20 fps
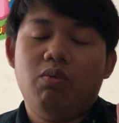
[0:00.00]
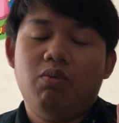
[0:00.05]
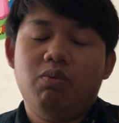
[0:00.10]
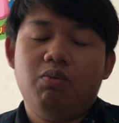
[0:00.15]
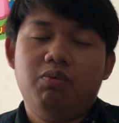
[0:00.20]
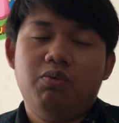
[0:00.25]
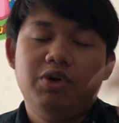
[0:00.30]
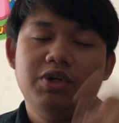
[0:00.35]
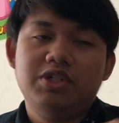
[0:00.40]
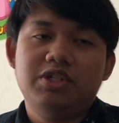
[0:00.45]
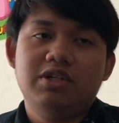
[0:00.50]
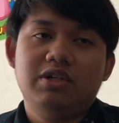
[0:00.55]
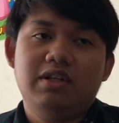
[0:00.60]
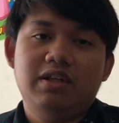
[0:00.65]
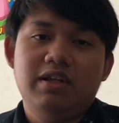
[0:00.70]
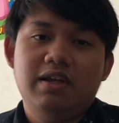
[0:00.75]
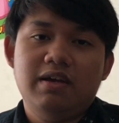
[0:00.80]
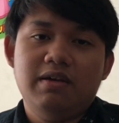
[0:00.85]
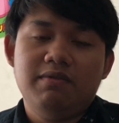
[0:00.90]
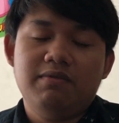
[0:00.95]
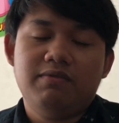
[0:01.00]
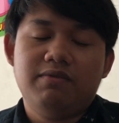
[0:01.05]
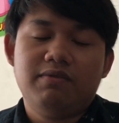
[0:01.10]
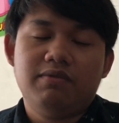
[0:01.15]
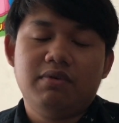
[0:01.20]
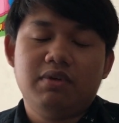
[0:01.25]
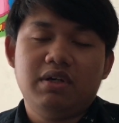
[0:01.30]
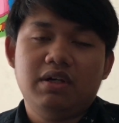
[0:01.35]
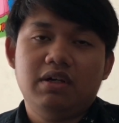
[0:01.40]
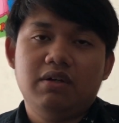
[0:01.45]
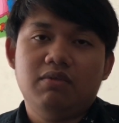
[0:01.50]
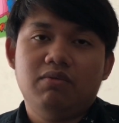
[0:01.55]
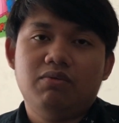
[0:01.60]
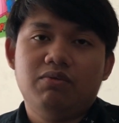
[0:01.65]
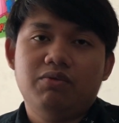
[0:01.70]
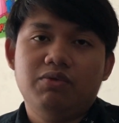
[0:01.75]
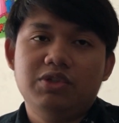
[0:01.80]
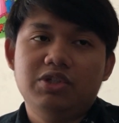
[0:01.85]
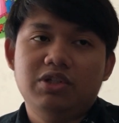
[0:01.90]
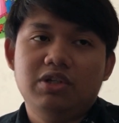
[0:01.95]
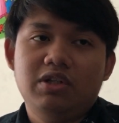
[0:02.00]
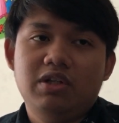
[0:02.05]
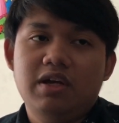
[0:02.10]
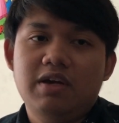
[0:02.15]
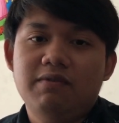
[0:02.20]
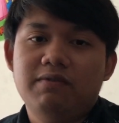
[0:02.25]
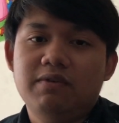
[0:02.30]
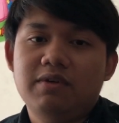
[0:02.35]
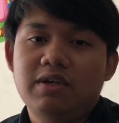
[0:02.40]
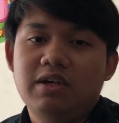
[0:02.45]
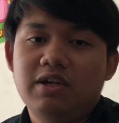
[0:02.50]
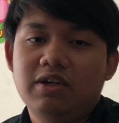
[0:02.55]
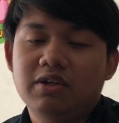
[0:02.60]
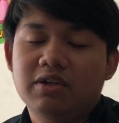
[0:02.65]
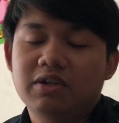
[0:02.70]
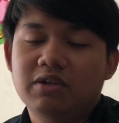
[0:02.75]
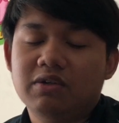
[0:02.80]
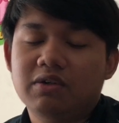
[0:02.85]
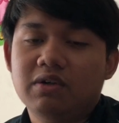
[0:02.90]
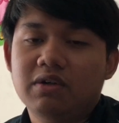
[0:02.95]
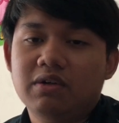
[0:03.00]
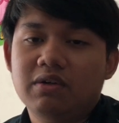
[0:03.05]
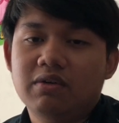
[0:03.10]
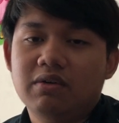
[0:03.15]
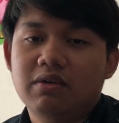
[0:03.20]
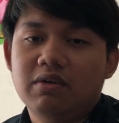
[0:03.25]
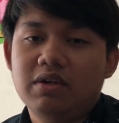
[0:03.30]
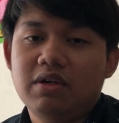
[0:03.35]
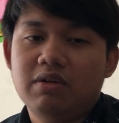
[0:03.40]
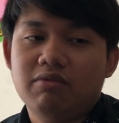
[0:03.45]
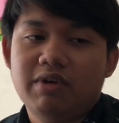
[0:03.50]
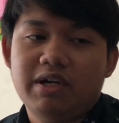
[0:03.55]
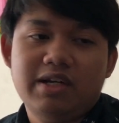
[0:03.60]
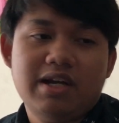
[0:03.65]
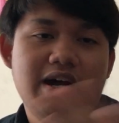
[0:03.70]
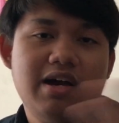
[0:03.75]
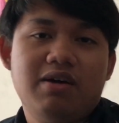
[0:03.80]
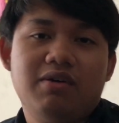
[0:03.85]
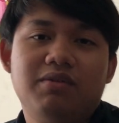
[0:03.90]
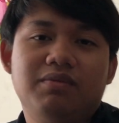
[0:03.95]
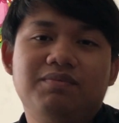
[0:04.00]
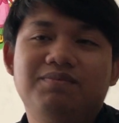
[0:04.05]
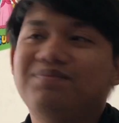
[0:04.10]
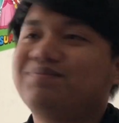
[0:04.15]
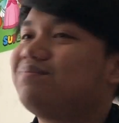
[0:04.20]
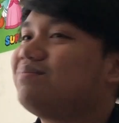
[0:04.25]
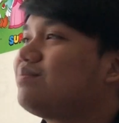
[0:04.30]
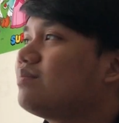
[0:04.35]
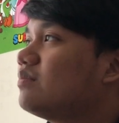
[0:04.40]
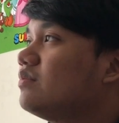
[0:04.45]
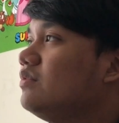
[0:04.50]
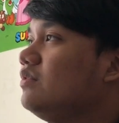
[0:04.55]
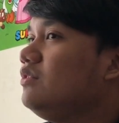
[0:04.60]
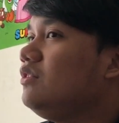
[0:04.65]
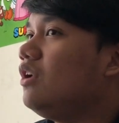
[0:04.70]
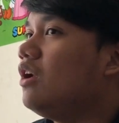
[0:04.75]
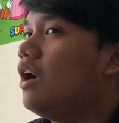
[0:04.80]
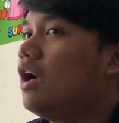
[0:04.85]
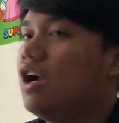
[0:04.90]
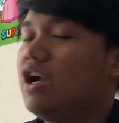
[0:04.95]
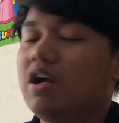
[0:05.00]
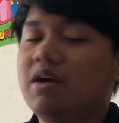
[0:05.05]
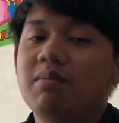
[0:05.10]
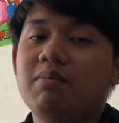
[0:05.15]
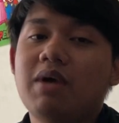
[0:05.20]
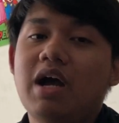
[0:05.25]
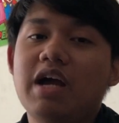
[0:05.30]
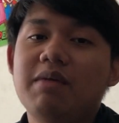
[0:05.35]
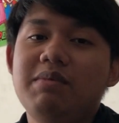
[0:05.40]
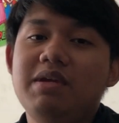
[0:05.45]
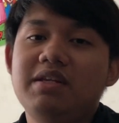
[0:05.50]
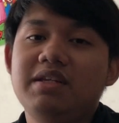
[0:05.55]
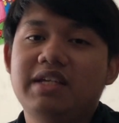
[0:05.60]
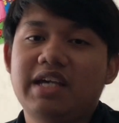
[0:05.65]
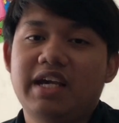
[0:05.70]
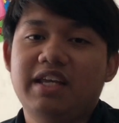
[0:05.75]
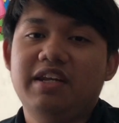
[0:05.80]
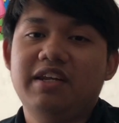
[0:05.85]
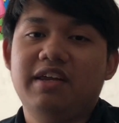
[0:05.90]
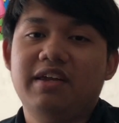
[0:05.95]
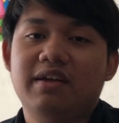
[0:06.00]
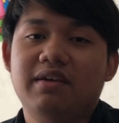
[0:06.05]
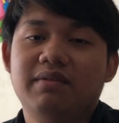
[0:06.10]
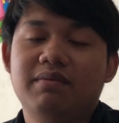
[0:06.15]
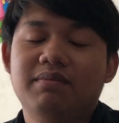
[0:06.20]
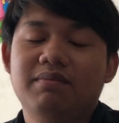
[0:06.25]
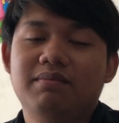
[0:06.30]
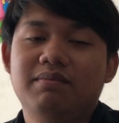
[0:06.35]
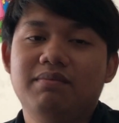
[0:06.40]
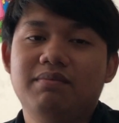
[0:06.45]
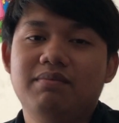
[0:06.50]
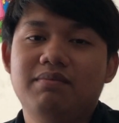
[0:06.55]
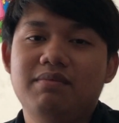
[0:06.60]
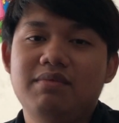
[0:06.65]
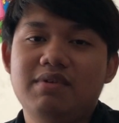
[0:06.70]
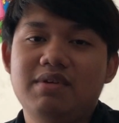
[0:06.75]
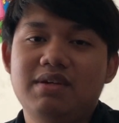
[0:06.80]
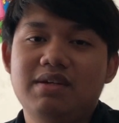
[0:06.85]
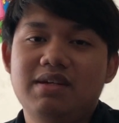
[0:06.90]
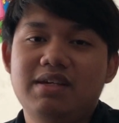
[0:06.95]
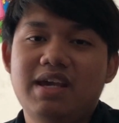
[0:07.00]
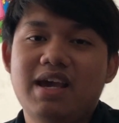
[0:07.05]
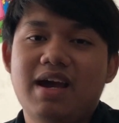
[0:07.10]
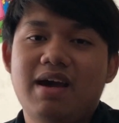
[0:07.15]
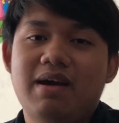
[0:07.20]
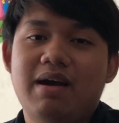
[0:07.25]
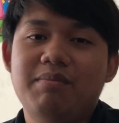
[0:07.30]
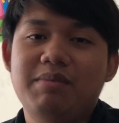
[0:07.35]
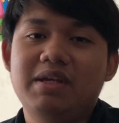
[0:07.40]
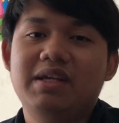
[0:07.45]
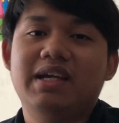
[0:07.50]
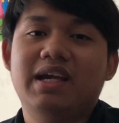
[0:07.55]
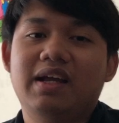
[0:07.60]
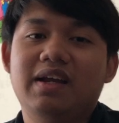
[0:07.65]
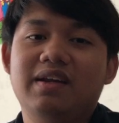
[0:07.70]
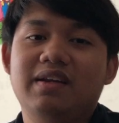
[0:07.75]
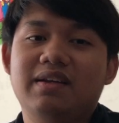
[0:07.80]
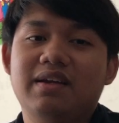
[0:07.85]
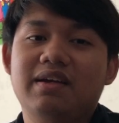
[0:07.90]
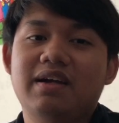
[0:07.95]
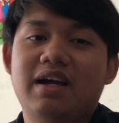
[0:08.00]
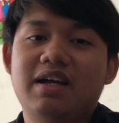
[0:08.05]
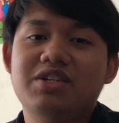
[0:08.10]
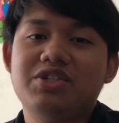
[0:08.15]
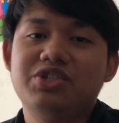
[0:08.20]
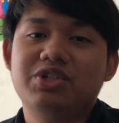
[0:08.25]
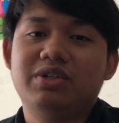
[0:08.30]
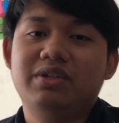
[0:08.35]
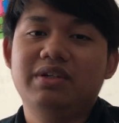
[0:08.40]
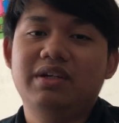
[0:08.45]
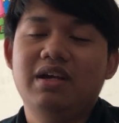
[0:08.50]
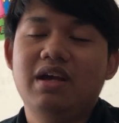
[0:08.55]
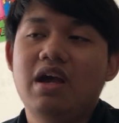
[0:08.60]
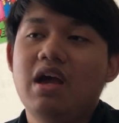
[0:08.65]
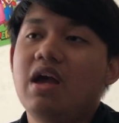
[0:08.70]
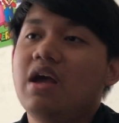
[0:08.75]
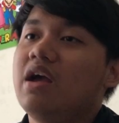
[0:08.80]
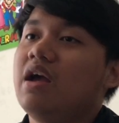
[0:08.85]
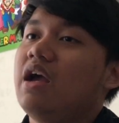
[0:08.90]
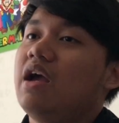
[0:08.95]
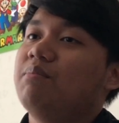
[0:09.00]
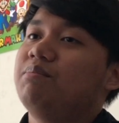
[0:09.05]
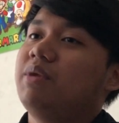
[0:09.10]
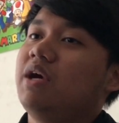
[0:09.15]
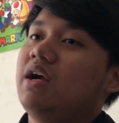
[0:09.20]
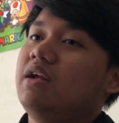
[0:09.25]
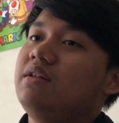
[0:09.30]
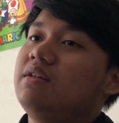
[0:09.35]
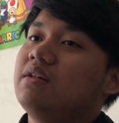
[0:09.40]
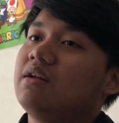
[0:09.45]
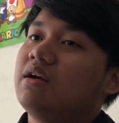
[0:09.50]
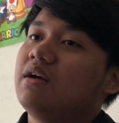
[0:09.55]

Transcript: would you live, would you live here right now? Um, I'm in Canada. Yeah, I'm in Canada actually. But